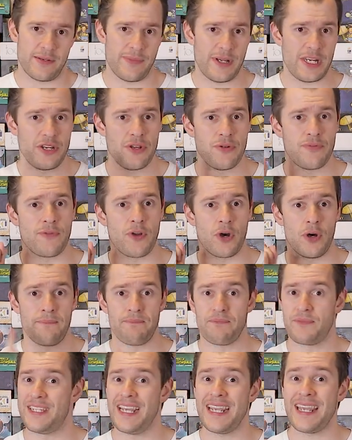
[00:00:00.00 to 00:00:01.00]
I mean, you've got
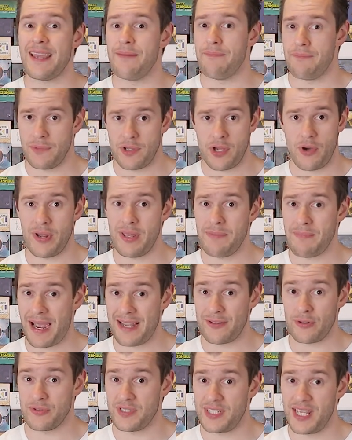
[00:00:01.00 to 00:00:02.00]
going
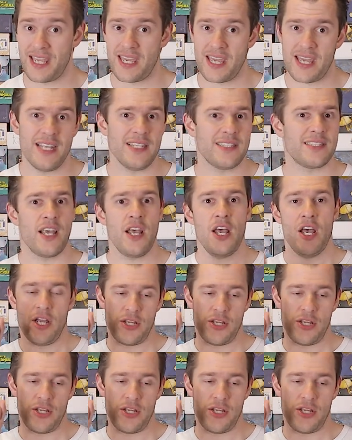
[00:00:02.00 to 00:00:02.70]
mad on tickets,